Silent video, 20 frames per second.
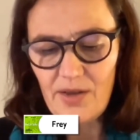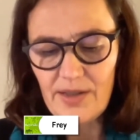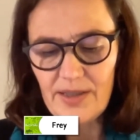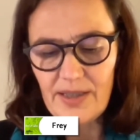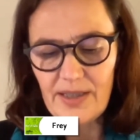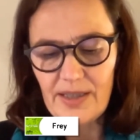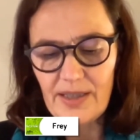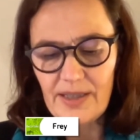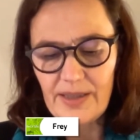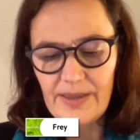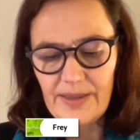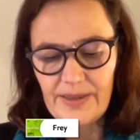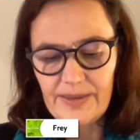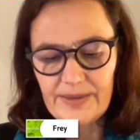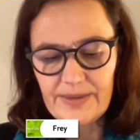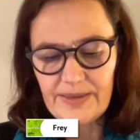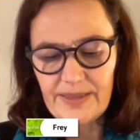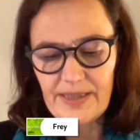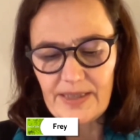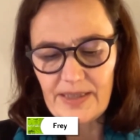
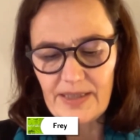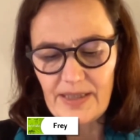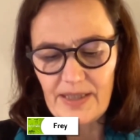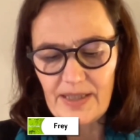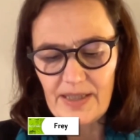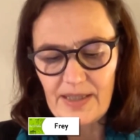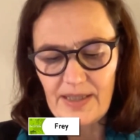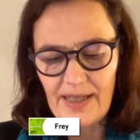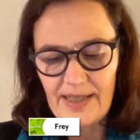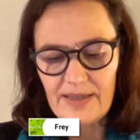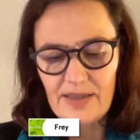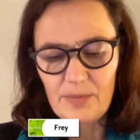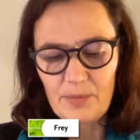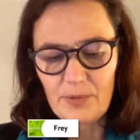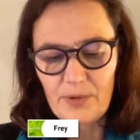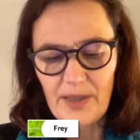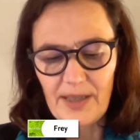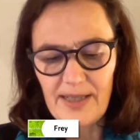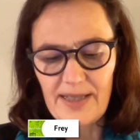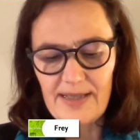
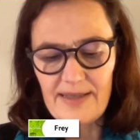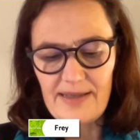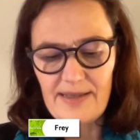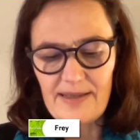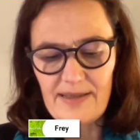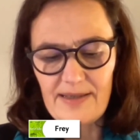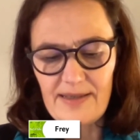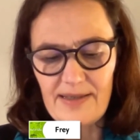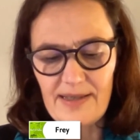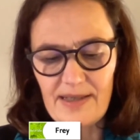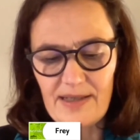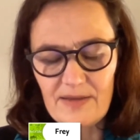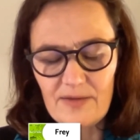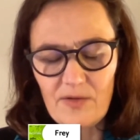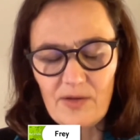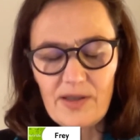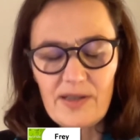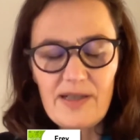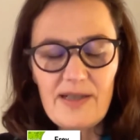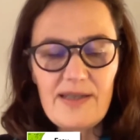enterprises and in
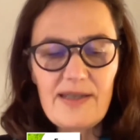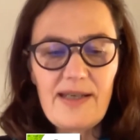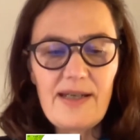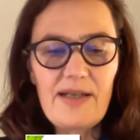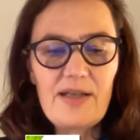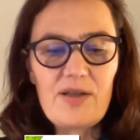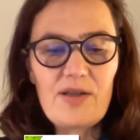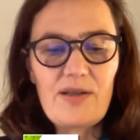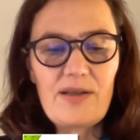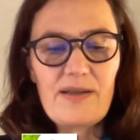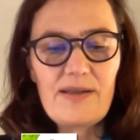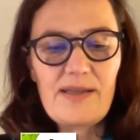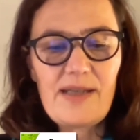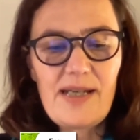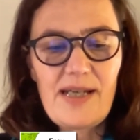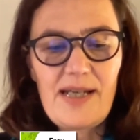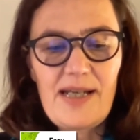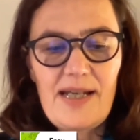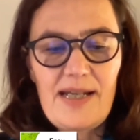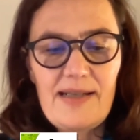organizations,
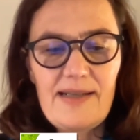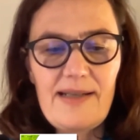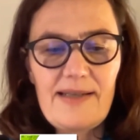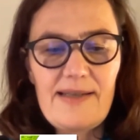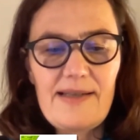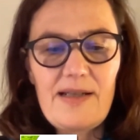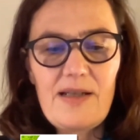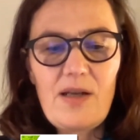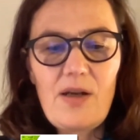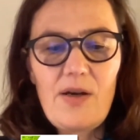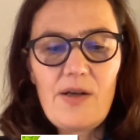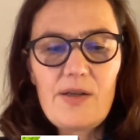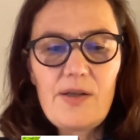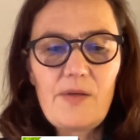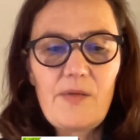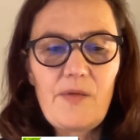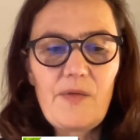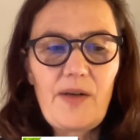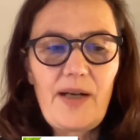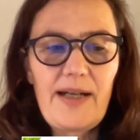there's a lot
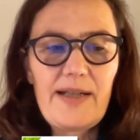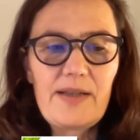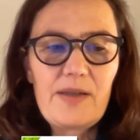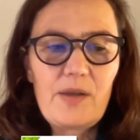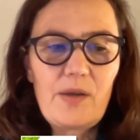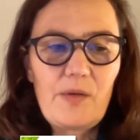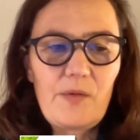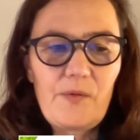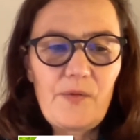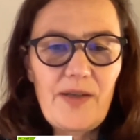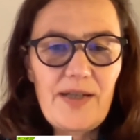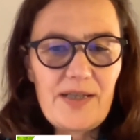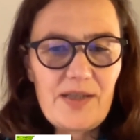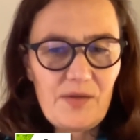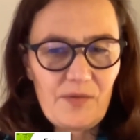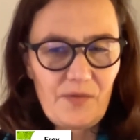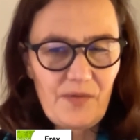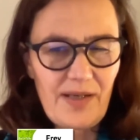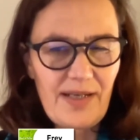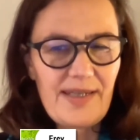of kind of
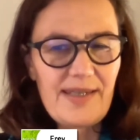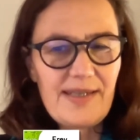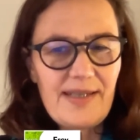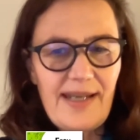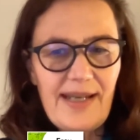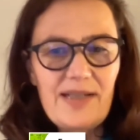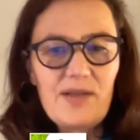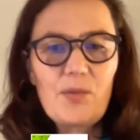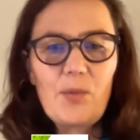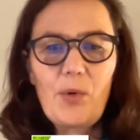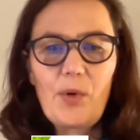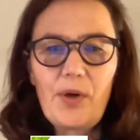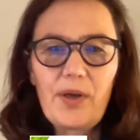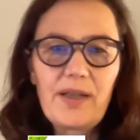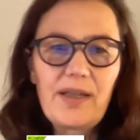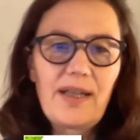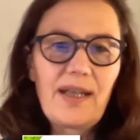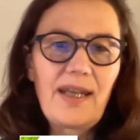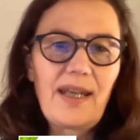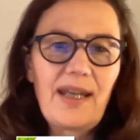face-to-face
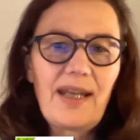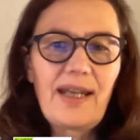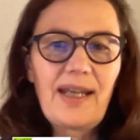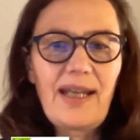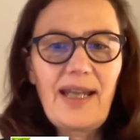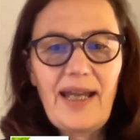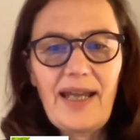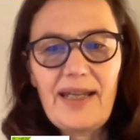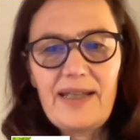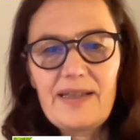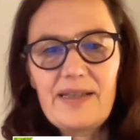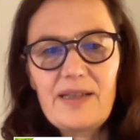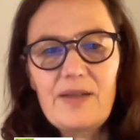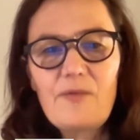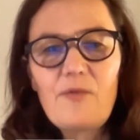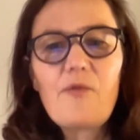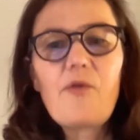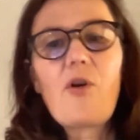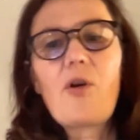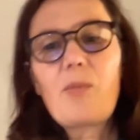networking and
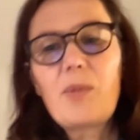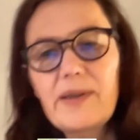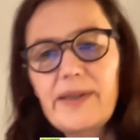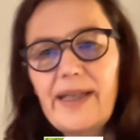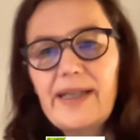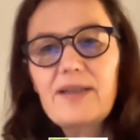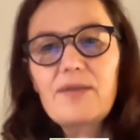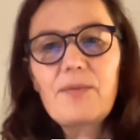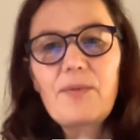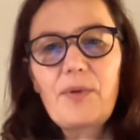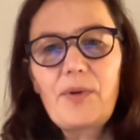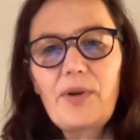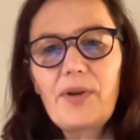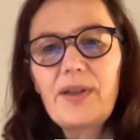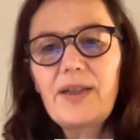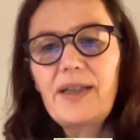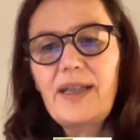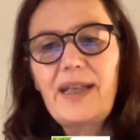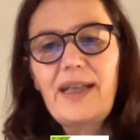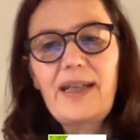informal
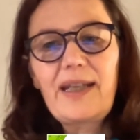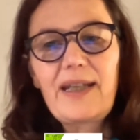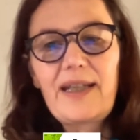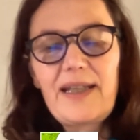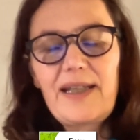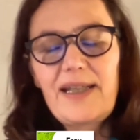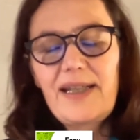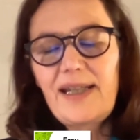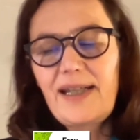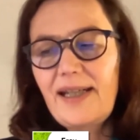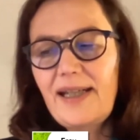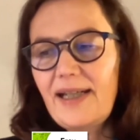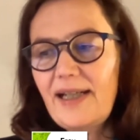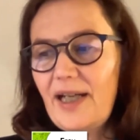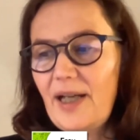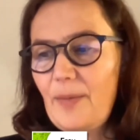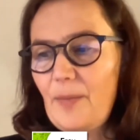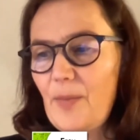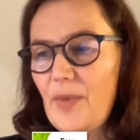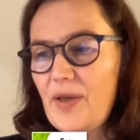networking,
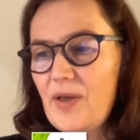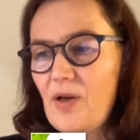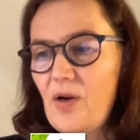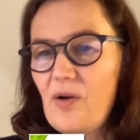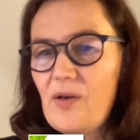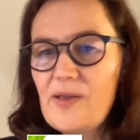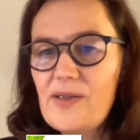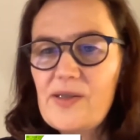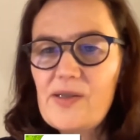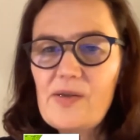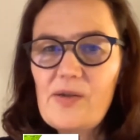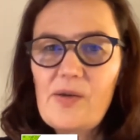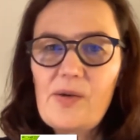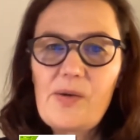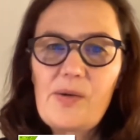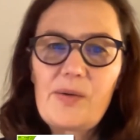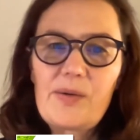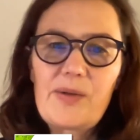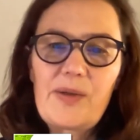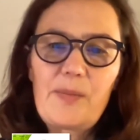and
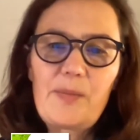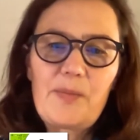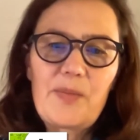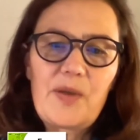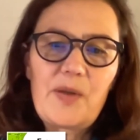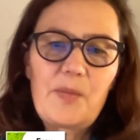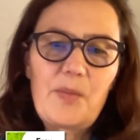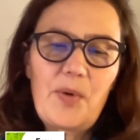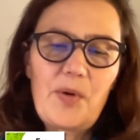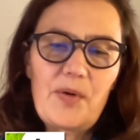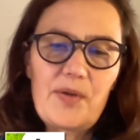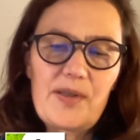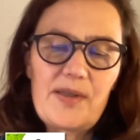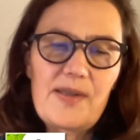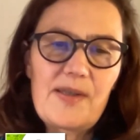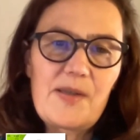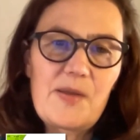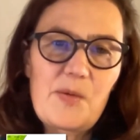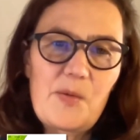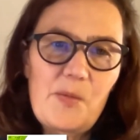also the
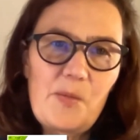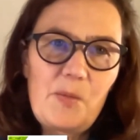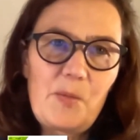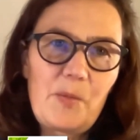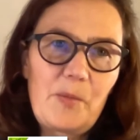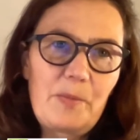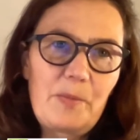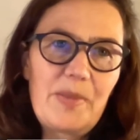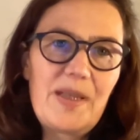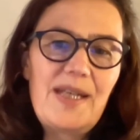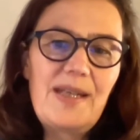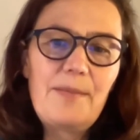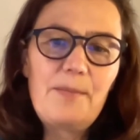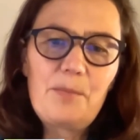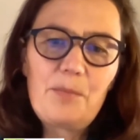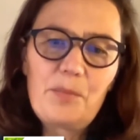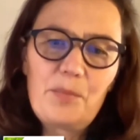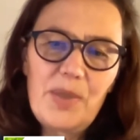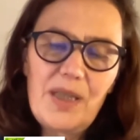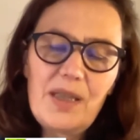persons
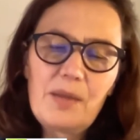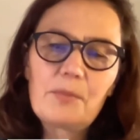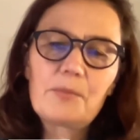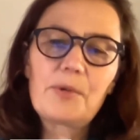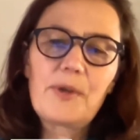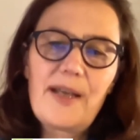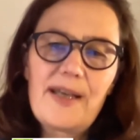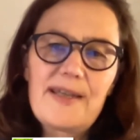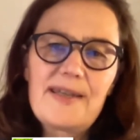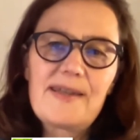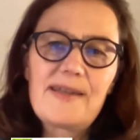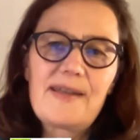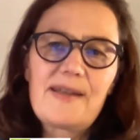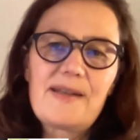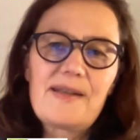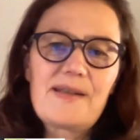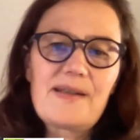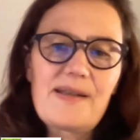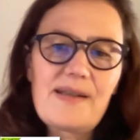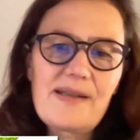being
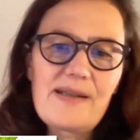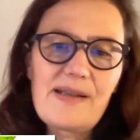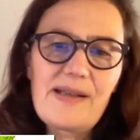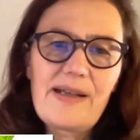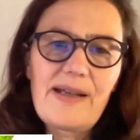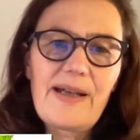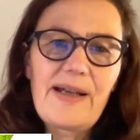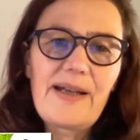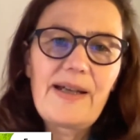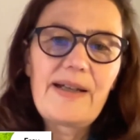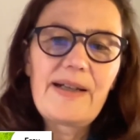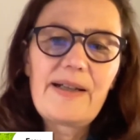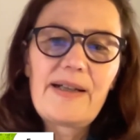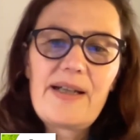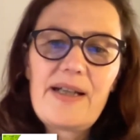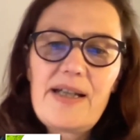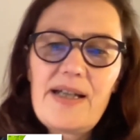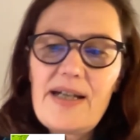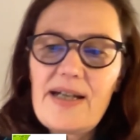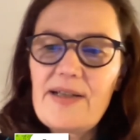present
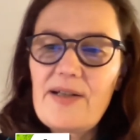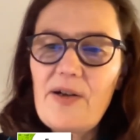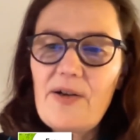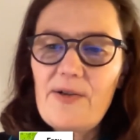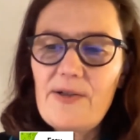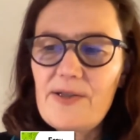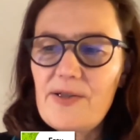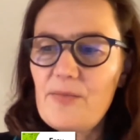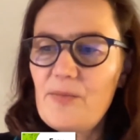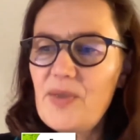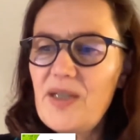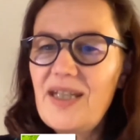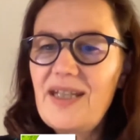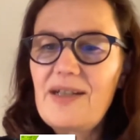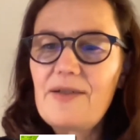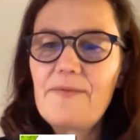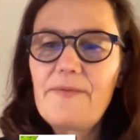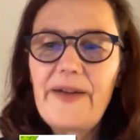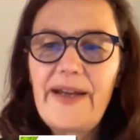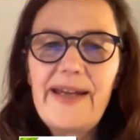and also
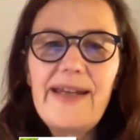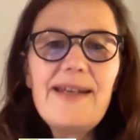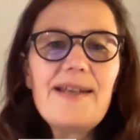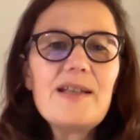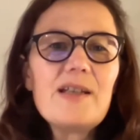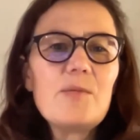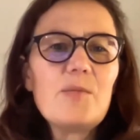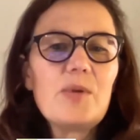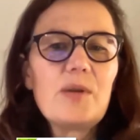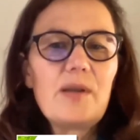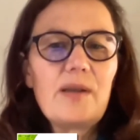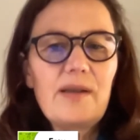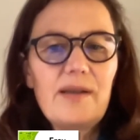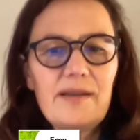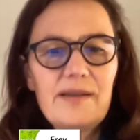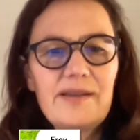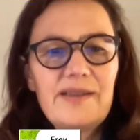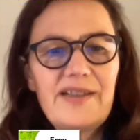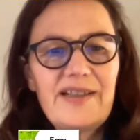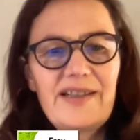being
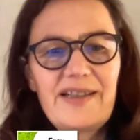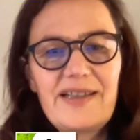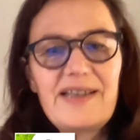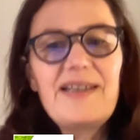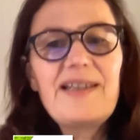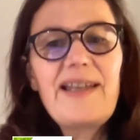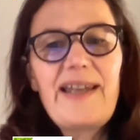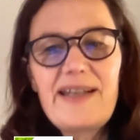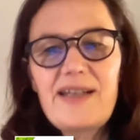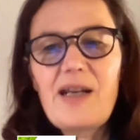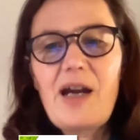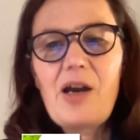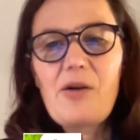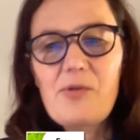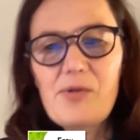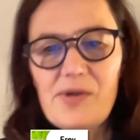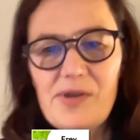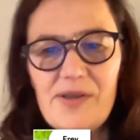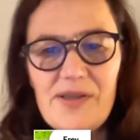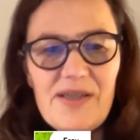available in late
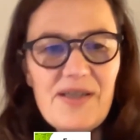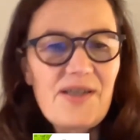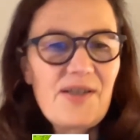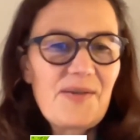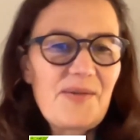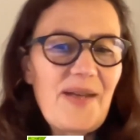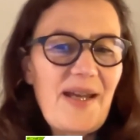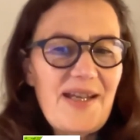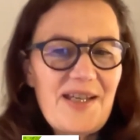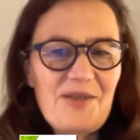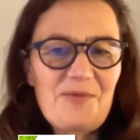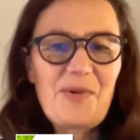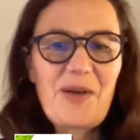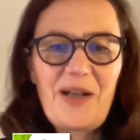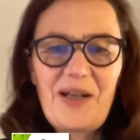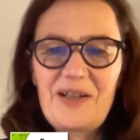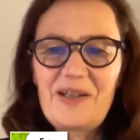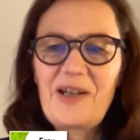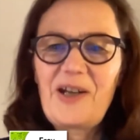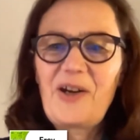hours, as we
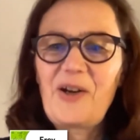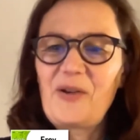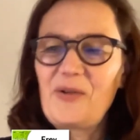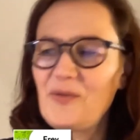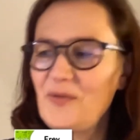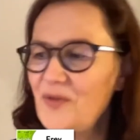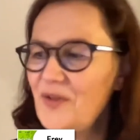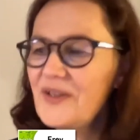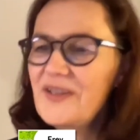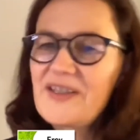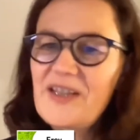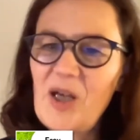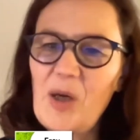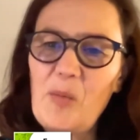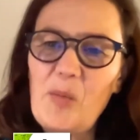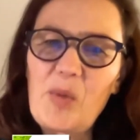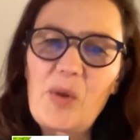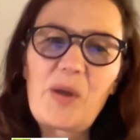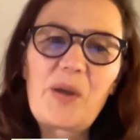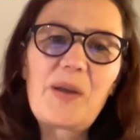are now, for
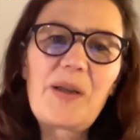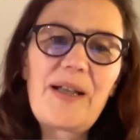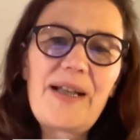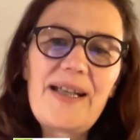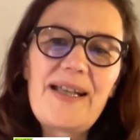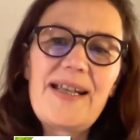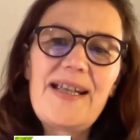example.